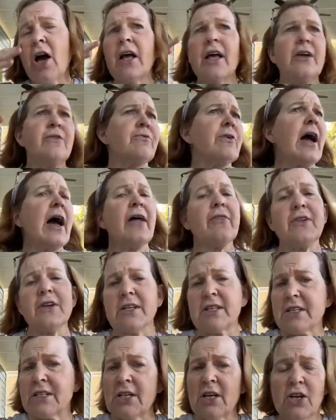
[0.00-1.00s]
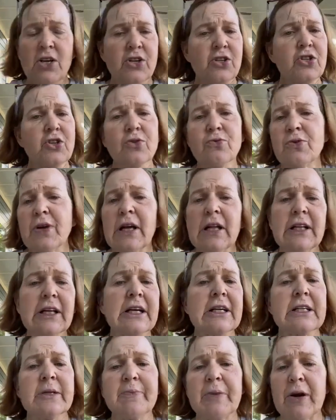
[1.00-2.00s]
you've had this surreal
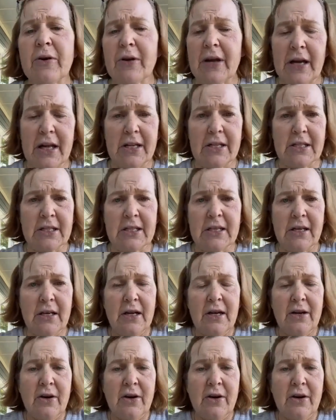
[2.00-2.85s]
experience.